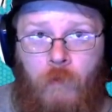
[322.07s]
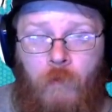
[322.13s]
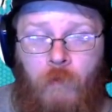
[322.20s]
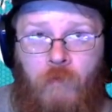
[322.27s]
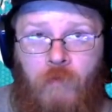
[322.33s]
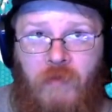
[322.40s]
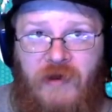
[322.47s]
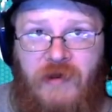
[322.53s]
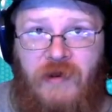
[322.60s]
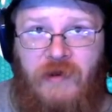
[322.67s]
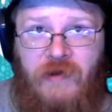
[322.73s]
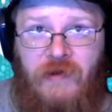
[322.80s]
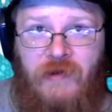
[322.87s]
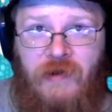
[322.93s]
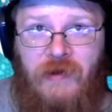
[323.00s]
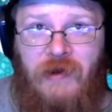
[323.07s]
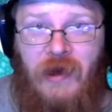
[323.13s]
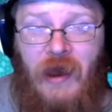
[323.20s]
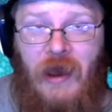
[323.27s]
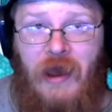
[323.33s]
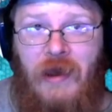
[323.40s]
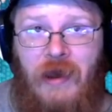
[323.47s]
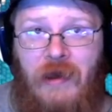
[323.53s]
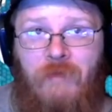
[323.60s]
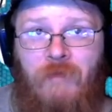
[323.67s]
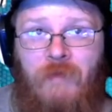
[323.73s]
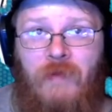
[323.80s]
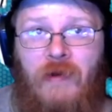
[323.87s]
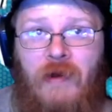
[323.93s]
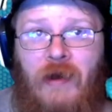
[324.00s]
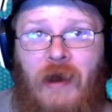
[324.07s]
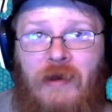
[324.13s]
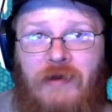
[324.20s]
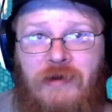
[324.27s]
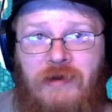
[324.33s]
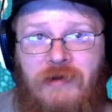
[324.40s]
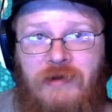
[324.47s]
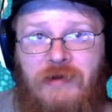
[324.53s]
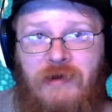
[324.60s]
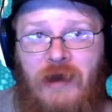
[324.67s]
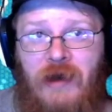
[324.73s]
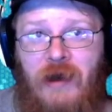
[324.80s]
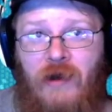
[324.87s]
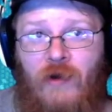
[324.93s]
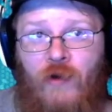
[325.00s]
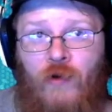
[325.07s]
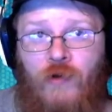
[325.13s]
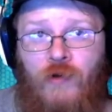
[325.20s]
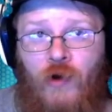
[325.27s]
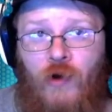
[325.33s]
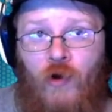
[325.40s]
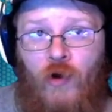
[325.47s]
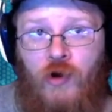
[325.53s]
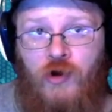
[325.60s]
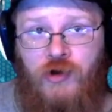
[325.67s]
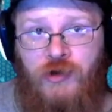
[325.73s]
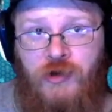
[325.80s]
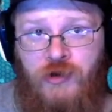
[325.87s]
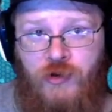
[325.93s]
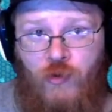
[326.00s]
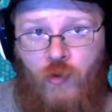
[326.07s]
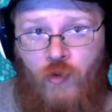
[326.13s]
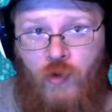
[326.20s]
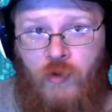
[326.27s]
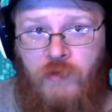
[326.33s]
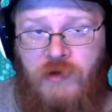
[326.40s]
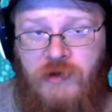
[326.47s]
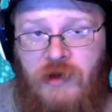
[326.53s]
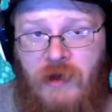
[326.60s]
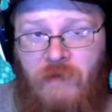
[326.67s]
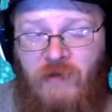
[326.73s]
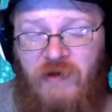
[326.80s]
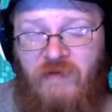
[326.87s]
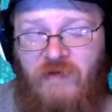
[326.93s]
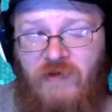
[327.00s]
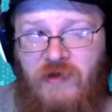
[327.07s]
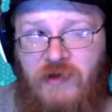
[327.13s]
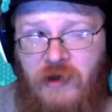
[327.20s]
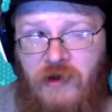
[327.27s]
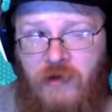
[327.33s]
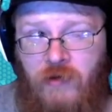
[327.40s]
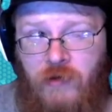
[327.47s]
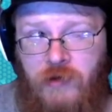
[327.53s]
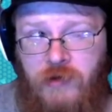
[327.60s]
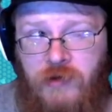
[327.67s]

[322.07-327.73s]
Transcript: but the game has this thing called argent orbs i believe it's like argent